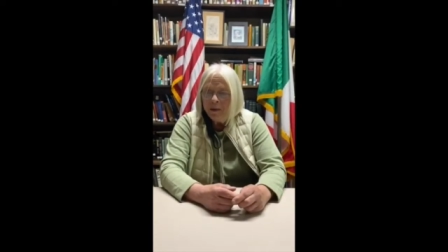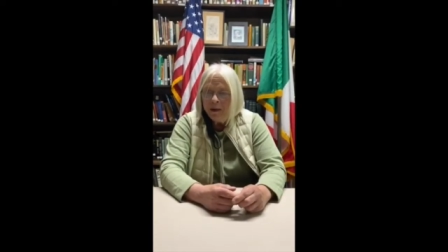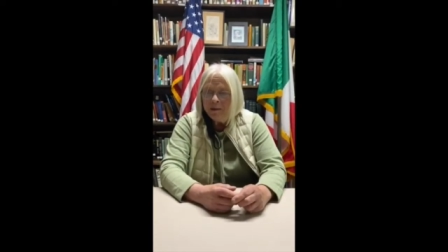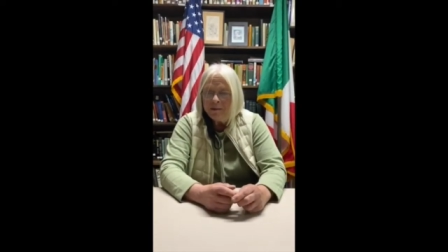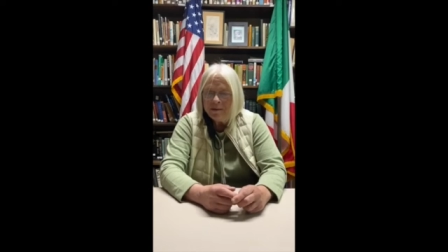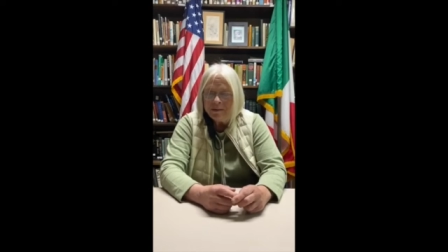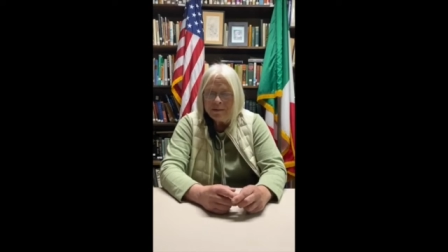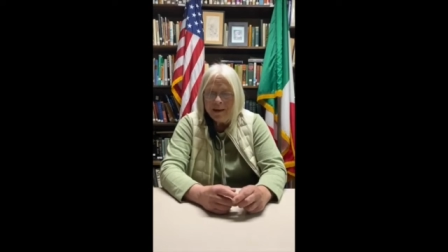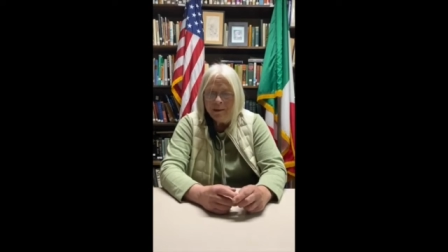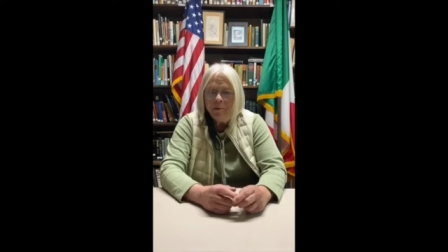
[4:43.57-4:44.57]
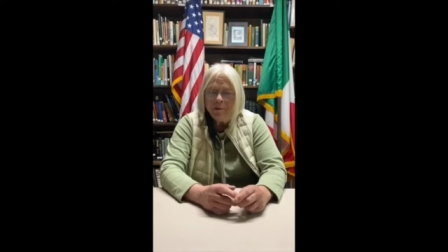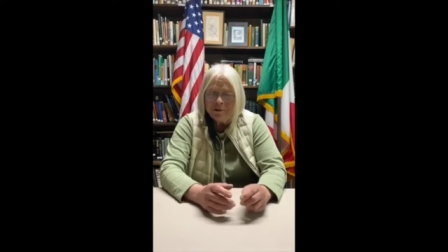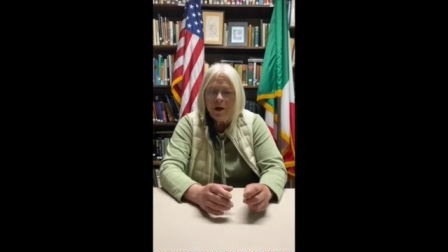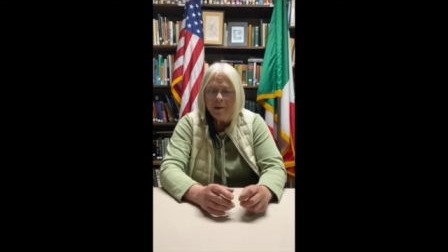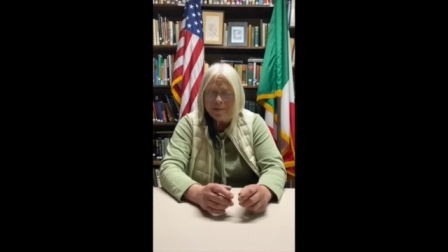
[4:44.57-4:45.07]
and she'd say, "Good
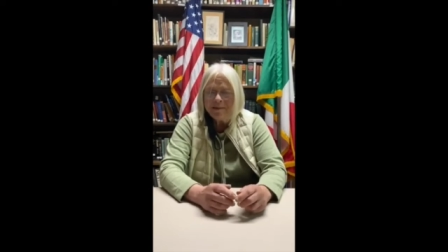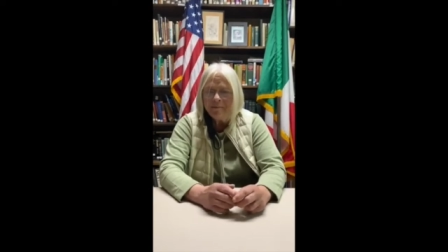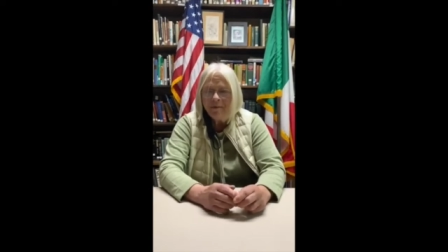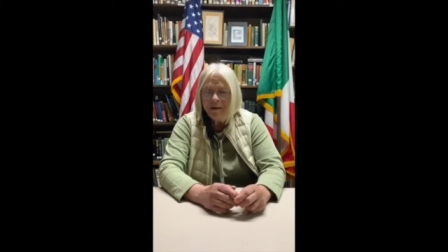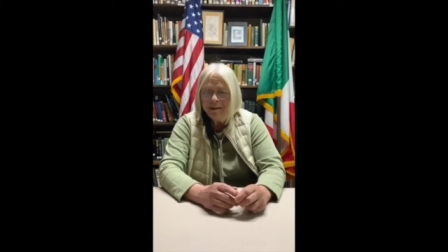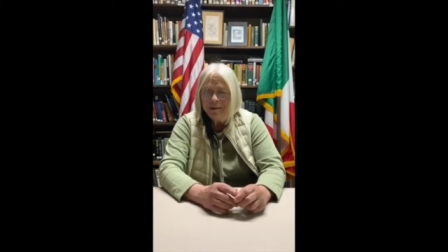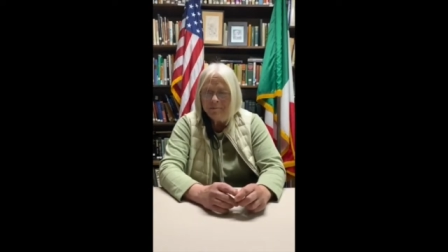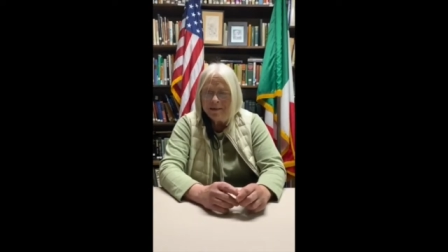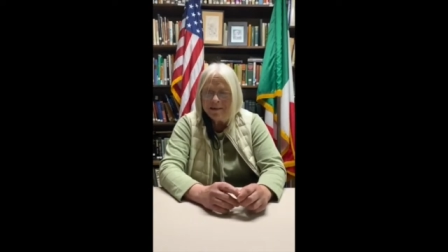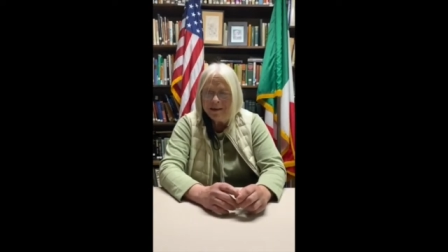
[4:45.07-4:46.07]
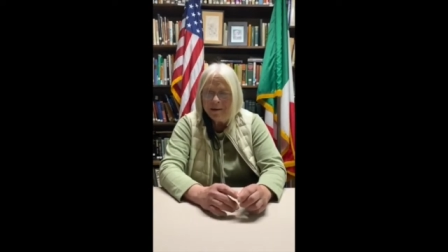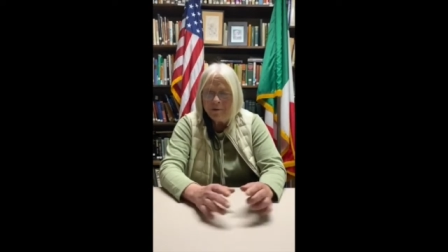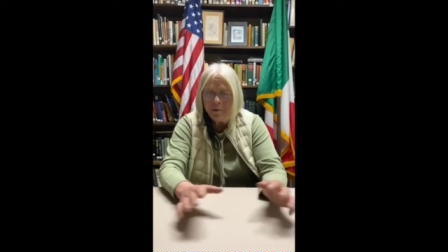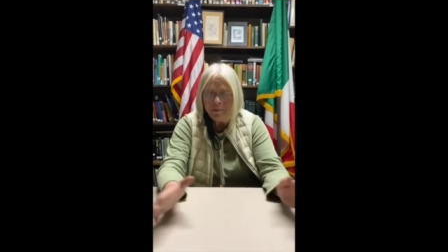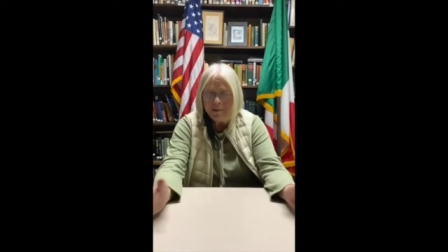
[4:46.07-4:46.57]
job, Stefania." And we'd stand
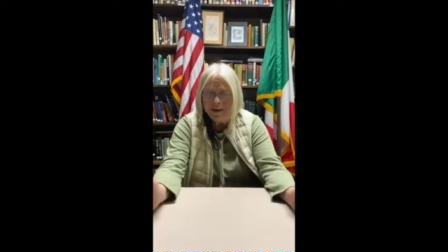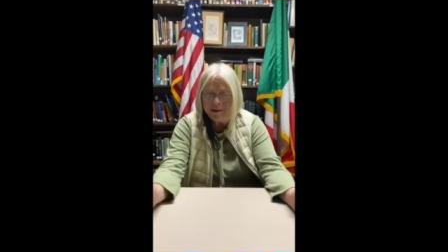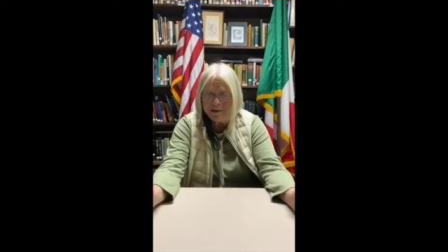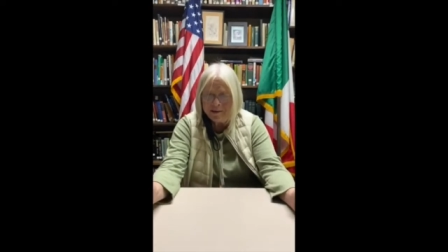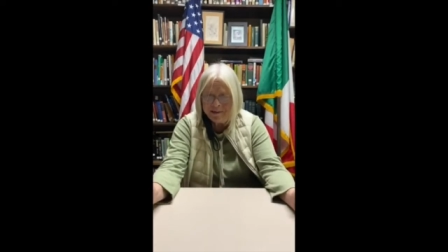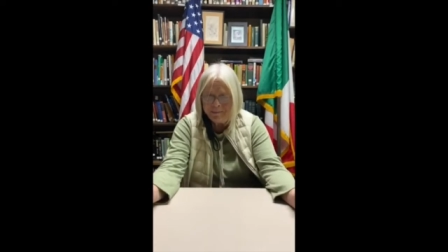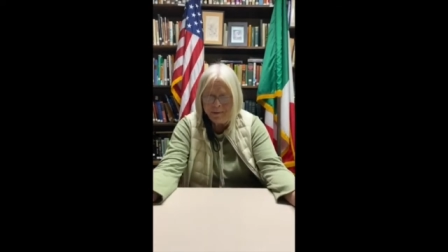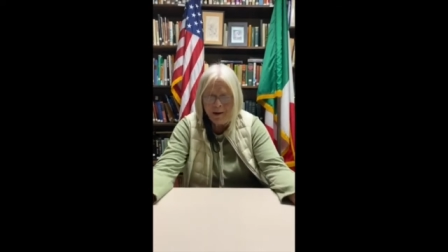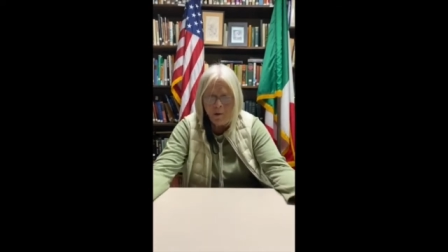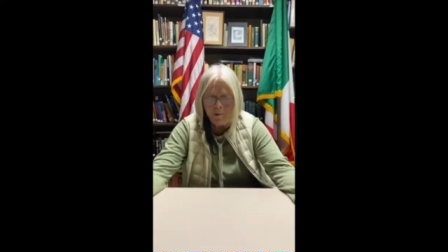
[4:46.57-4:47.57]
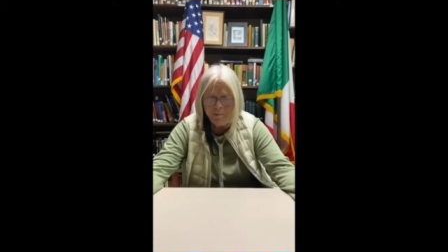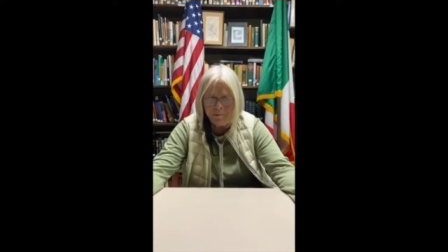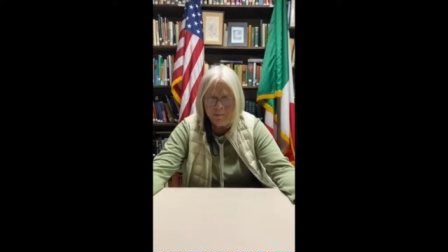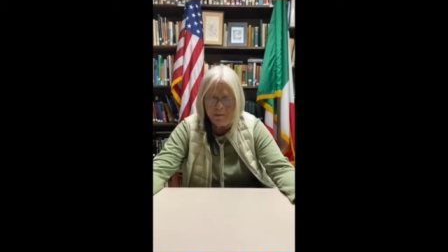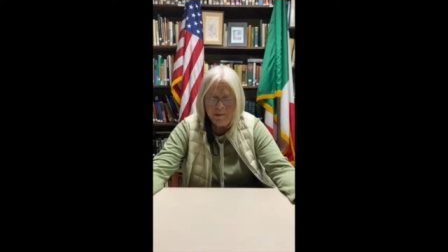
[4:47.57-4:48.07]
over the kitchen, big old
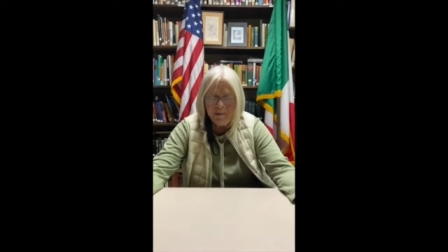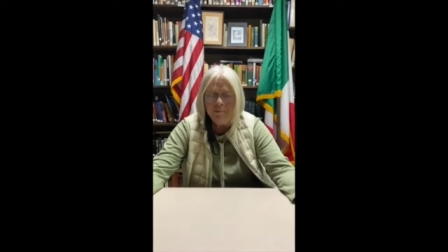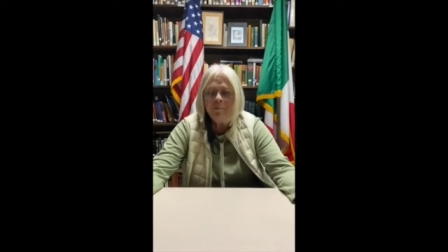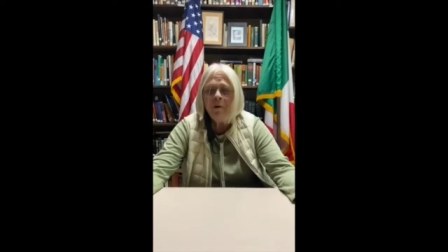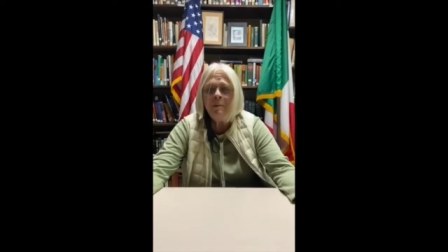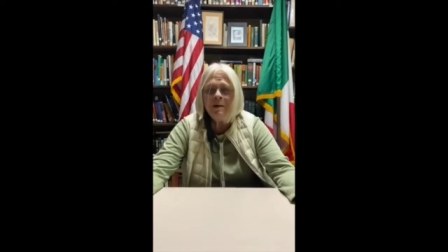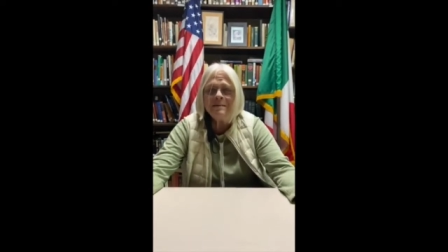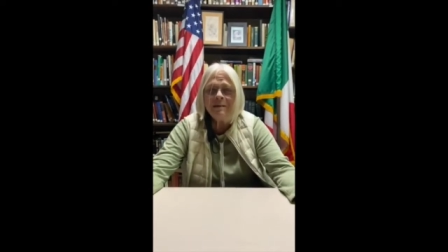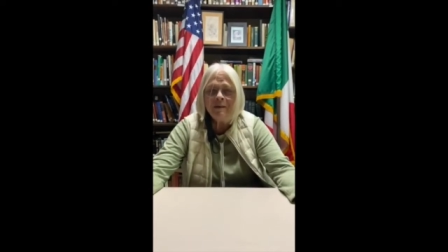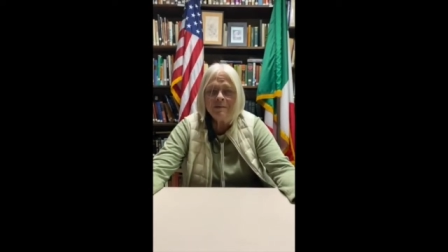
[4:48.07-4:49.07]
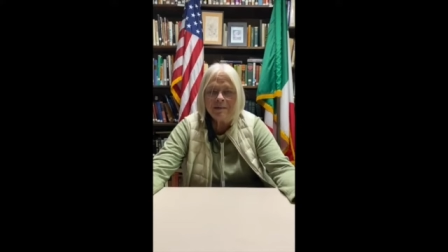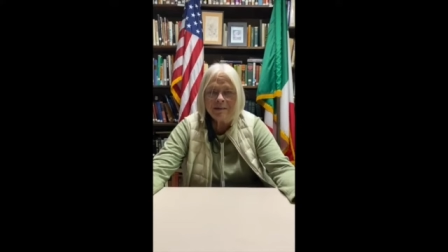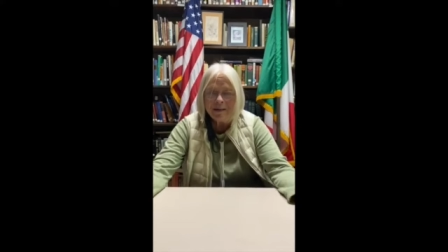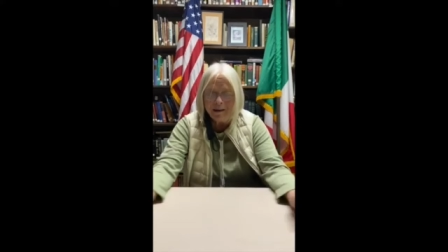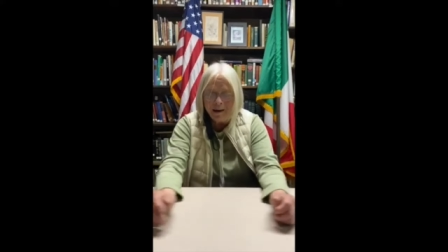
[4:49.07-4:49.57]
farmhouse kitchen
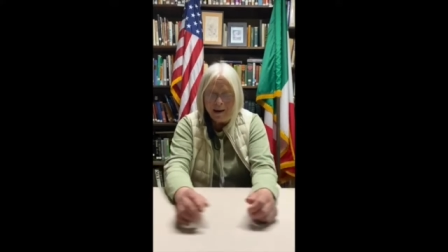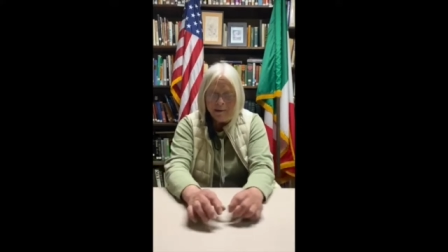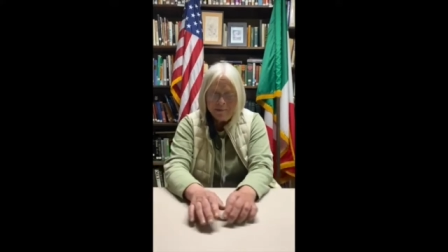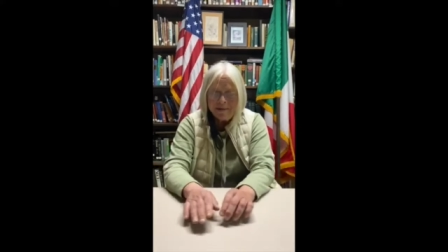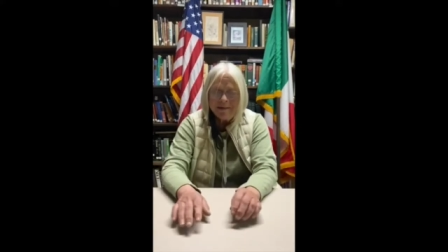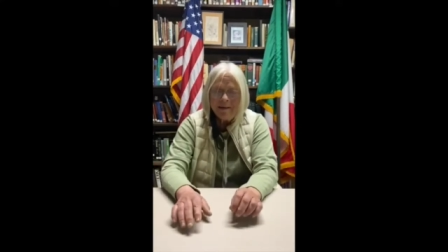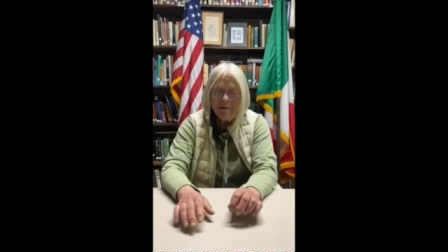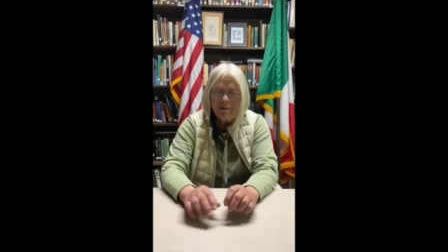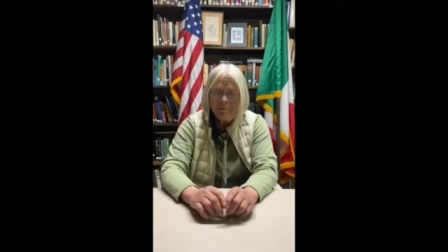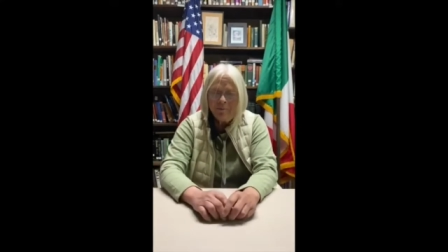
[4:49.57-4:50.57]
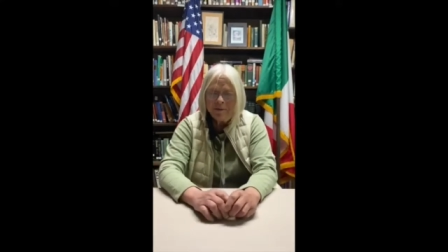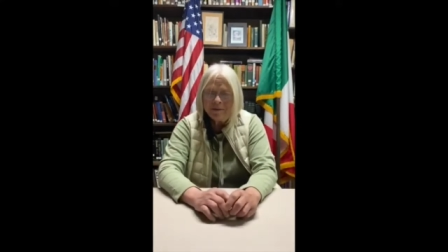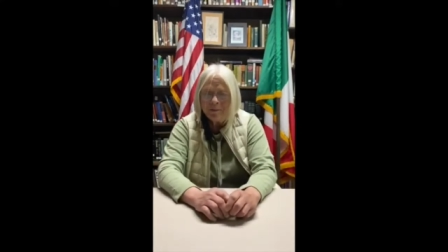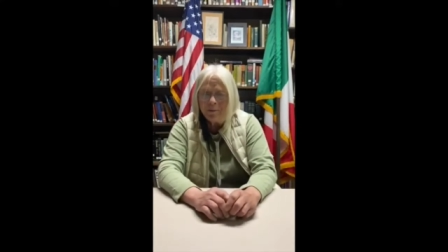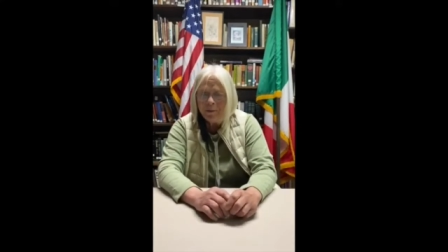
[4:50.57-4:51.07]
sink. I'd have to stand on a
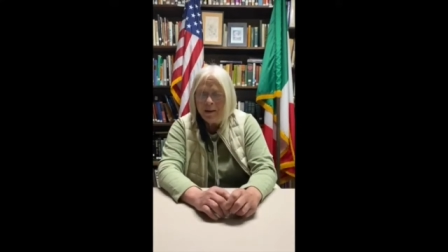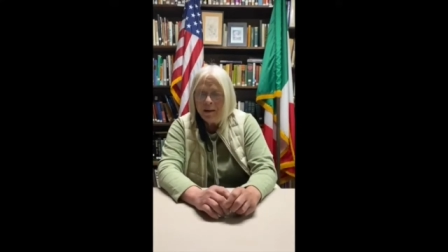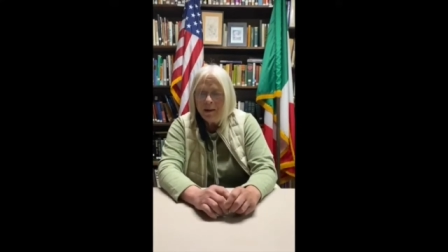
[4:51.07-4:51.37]
footstool.